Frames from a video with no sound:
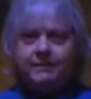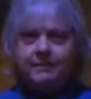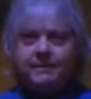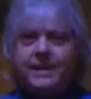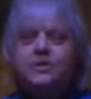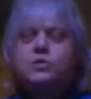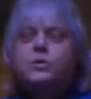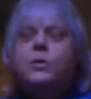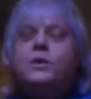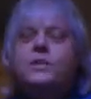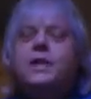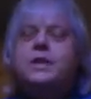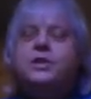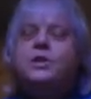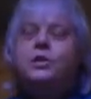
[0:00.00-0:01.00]
It's
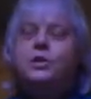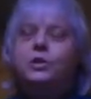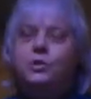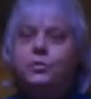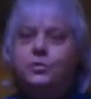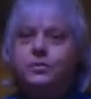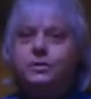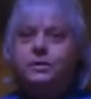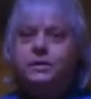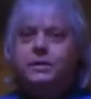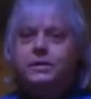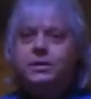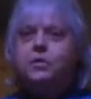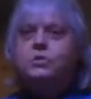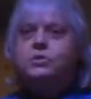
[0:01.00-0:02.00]
within you.
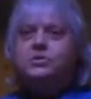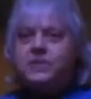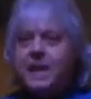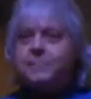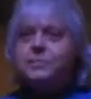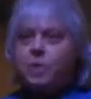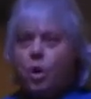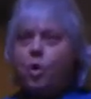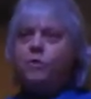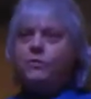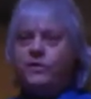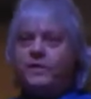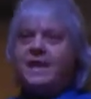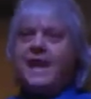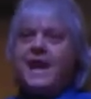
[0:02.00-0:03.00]
You stepped
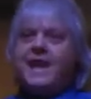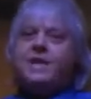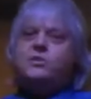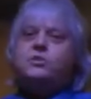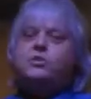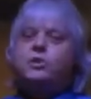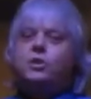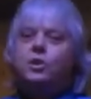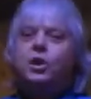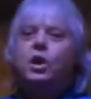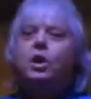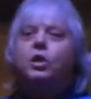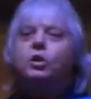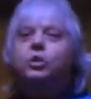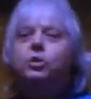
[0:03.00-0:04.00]
over the answer
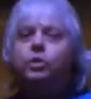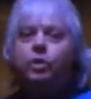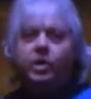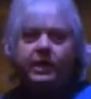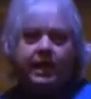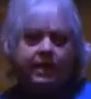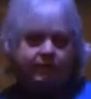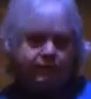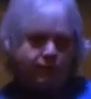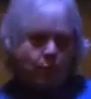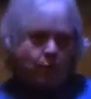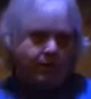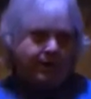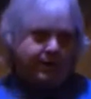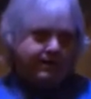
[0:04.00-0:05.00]
looking
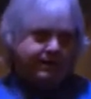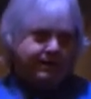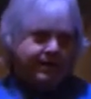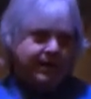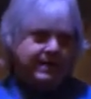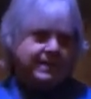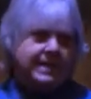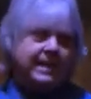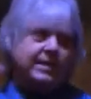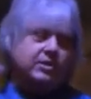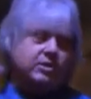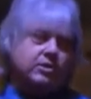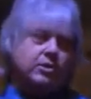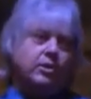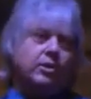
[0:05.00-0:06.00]
for it in the
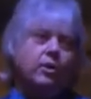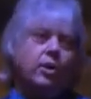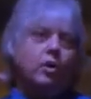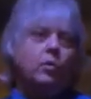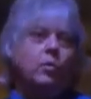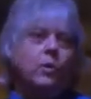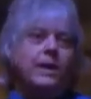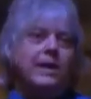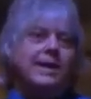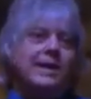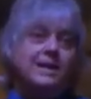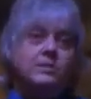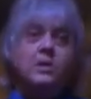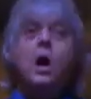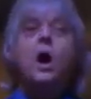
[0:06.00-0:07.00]
external when it
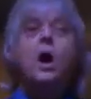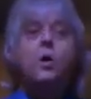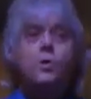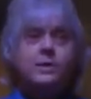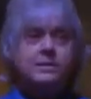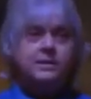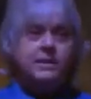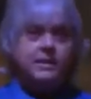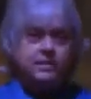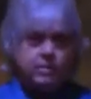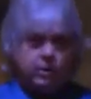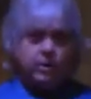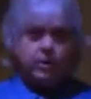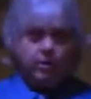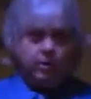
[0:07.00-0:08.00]
is always an
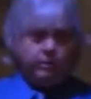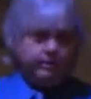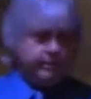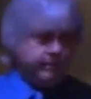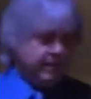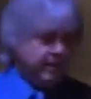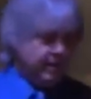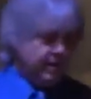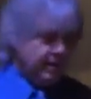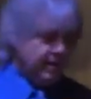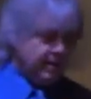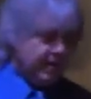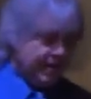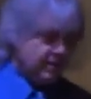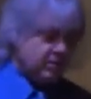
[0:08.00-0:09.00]
internal.
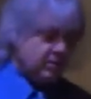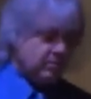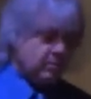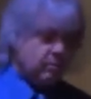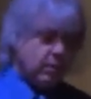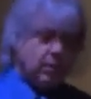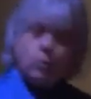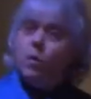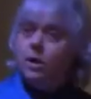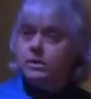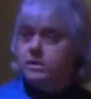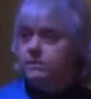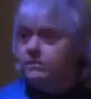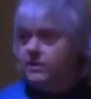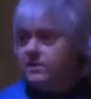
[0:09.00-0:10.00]
That's what
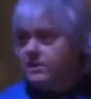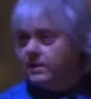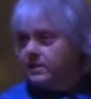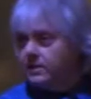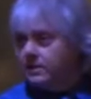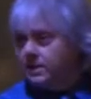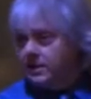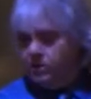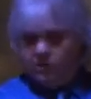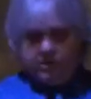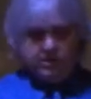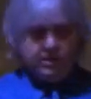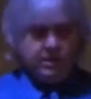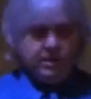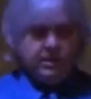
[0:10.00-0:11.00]
quantum physics
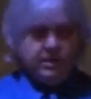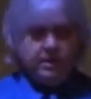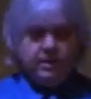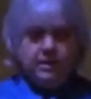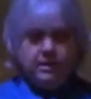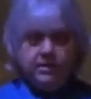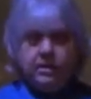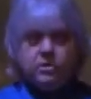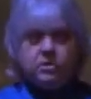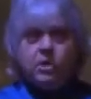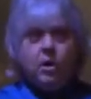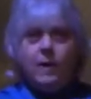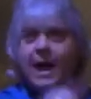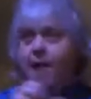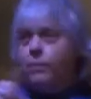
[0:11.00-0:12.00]
teaches. There's
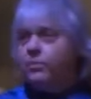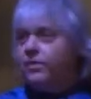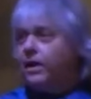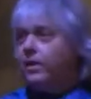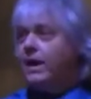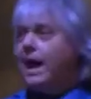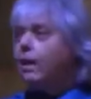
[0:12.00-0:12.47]
no out there.